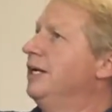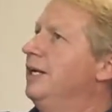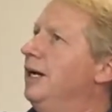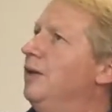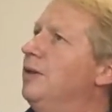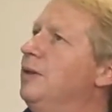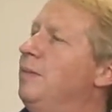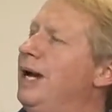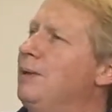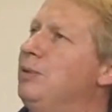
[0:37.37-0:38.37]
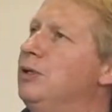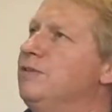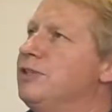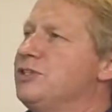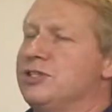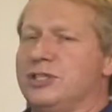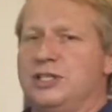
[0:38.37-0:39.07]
Now the backbone of this is a